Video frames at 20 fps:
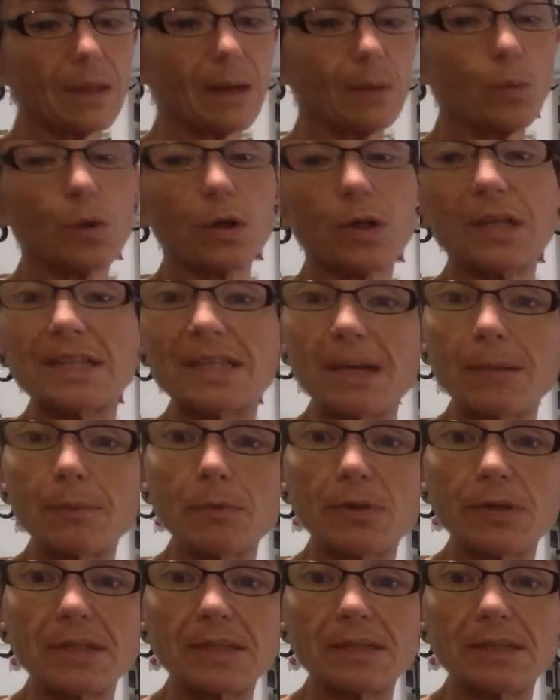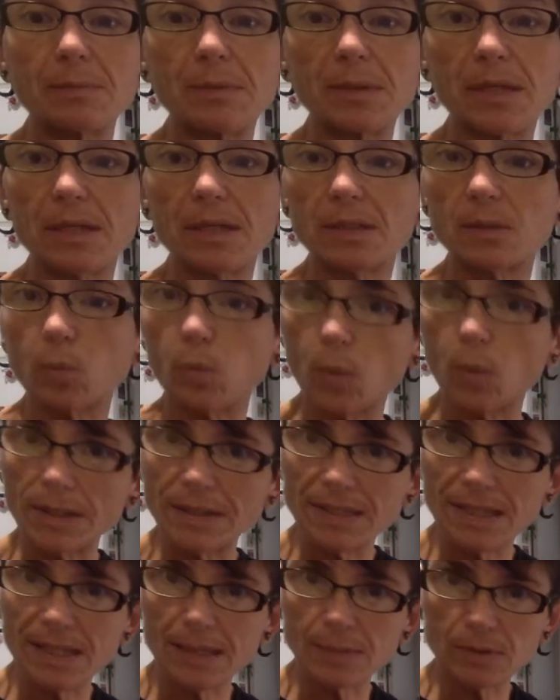we're going to double this because 1
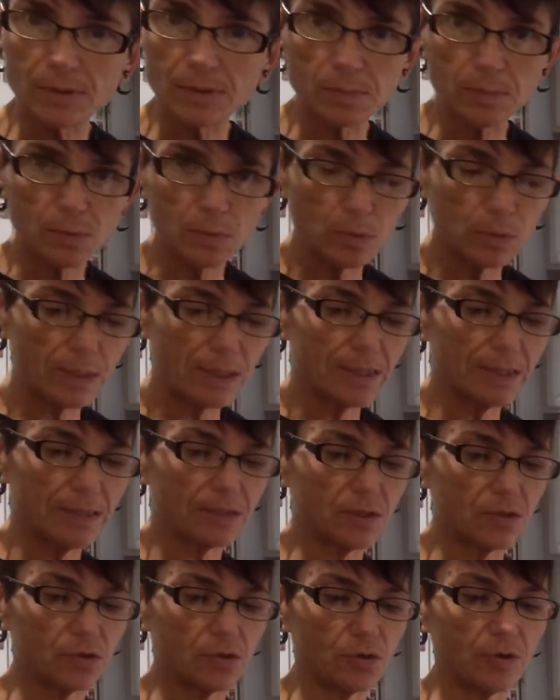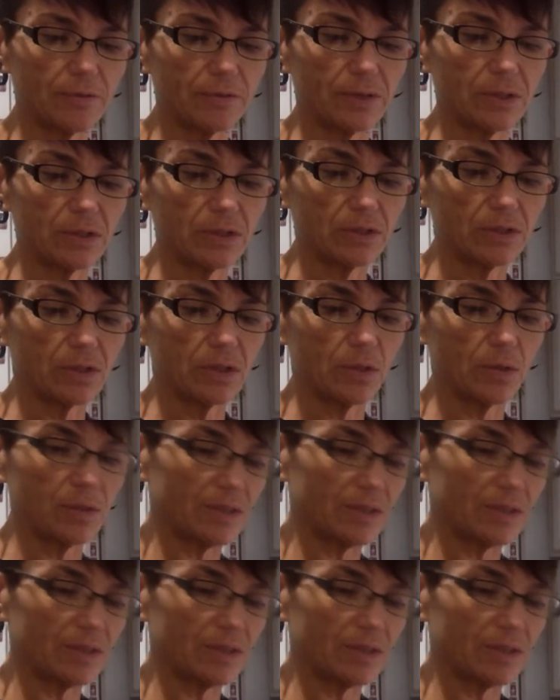tablespoon is a serving. So